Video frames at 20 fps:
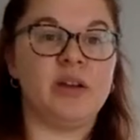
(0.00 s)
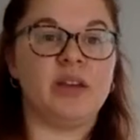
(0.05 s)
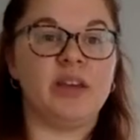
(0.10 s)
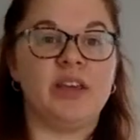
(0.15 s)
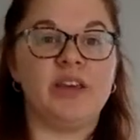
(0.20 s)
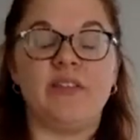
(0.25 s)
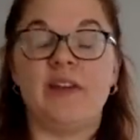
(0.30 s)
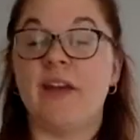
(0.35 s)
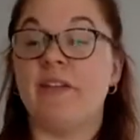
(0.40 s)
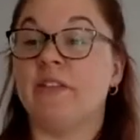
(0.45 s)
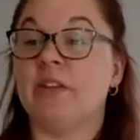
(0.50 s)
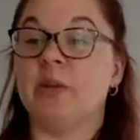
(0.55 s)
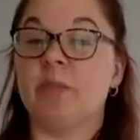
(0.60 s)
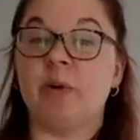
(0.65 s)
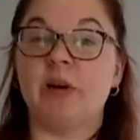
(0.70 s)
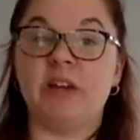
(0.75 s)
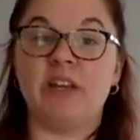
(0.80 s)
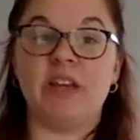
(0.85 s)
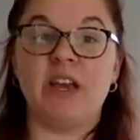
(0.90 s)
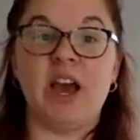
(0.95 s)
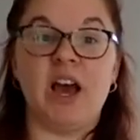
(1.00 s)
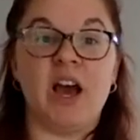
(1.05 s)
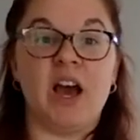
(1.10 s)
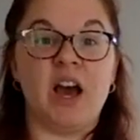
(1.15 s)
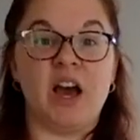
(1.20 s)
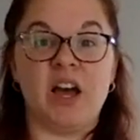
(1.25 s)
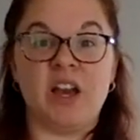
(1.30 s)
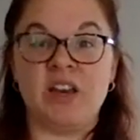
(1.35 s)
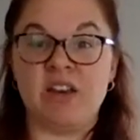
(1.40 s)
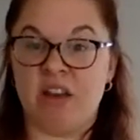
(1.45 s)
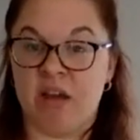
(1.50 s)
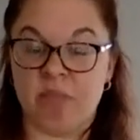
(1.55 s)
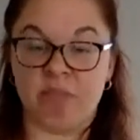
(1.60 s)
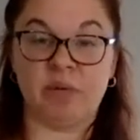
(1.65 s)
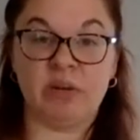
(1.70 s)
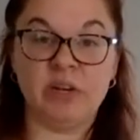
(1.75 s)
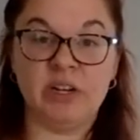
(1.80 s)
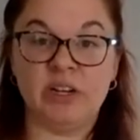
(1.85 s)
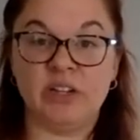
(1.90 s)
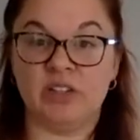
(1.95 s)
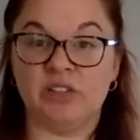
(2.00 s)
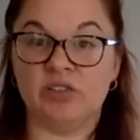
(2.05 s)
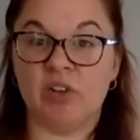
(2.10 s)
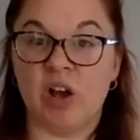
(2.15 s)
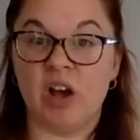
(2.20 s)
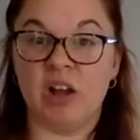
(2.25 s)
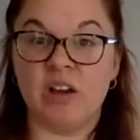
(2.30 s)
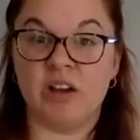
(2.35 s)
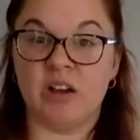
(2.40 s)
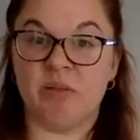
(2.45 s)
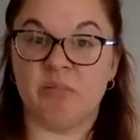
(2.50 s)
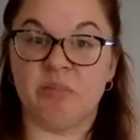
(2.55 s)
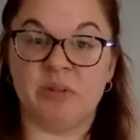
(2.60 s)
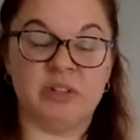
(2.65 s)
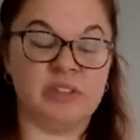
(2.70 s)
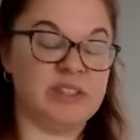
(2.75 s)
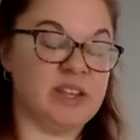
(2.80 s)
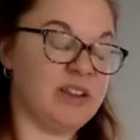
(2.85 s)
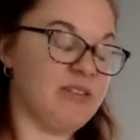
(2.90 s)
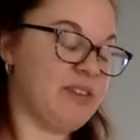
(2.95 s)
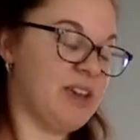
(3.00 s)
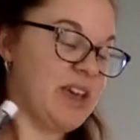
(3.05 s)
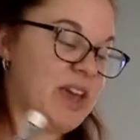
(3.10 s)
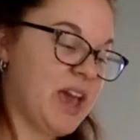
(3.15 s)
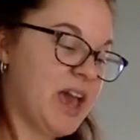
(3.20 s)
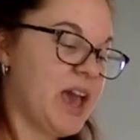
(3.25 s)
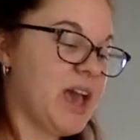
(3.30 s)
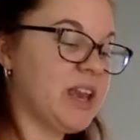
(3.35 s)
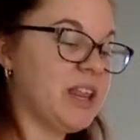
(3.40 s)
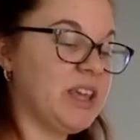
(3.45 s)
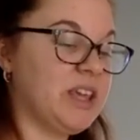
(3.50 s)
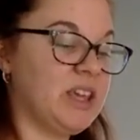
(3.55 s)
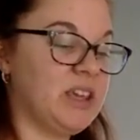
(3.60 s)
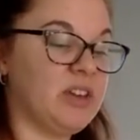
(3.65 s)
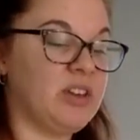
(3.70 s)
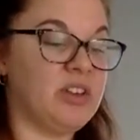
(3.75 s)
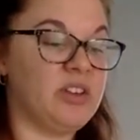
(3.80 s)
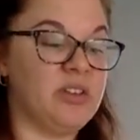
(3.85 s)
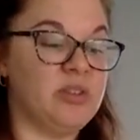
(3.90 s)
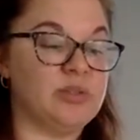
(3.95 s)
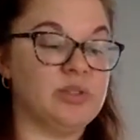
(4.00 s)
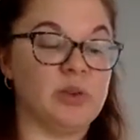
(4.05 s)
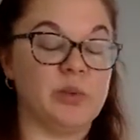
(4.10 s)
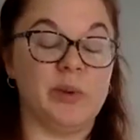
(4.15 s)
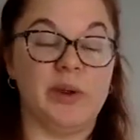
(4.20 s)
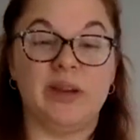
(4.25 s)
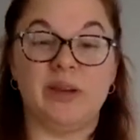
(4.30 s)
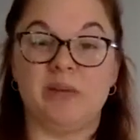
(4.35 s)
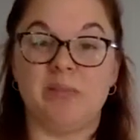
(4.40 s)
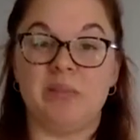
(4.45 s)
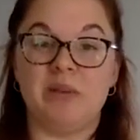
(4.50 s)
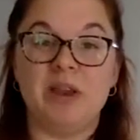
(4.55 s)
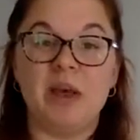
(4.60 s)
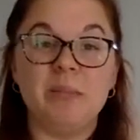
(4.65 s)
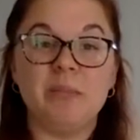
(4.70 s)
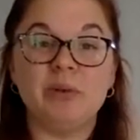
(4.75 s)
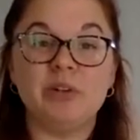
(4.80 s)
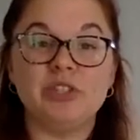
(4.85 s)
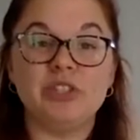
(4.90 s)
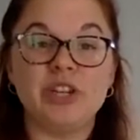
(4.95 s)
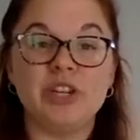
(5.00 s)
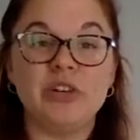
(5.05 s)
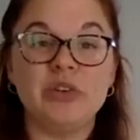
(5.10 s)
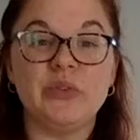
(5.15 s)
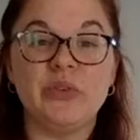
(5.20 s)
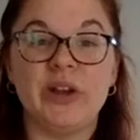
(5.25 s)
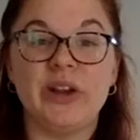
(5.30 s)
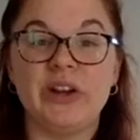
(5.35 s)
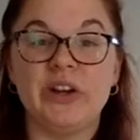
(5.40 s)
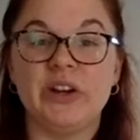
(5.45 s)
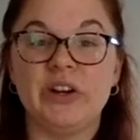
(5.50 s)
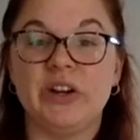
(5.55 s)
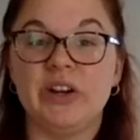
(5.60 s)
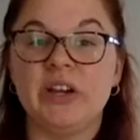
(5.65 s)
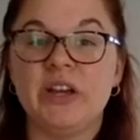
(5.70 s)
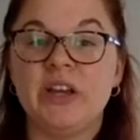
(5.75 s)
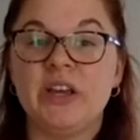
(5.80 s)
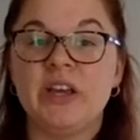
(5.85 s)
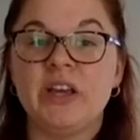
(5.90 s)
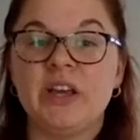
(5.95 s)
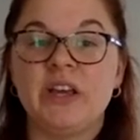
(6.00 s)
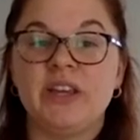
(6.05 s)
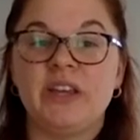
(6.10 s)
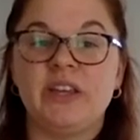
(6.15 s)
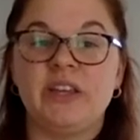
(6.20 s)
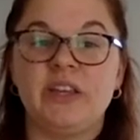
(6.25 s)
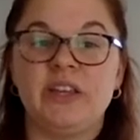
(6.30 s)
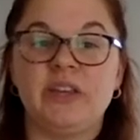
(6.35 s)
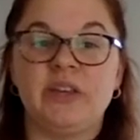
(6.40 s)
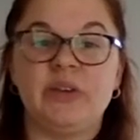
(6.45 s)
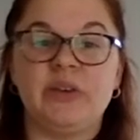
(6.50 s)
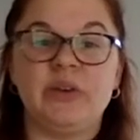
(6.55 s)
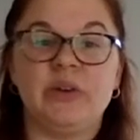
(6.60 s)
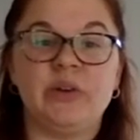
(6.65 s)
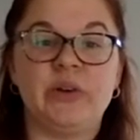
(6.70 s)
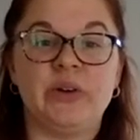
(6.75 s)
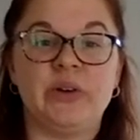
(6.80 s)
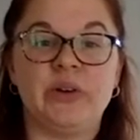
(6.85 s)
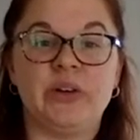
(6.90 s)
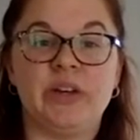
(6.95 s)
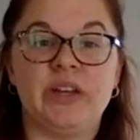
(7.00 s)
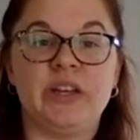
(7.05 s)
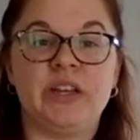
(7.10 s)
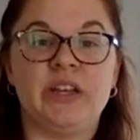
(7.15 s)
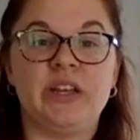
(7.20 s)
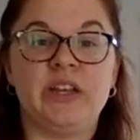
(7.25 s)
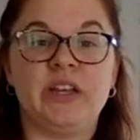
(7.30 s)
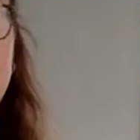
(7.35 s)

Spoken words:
give everybody a number and draw numbers out of a hat. He could use a random number generator. He could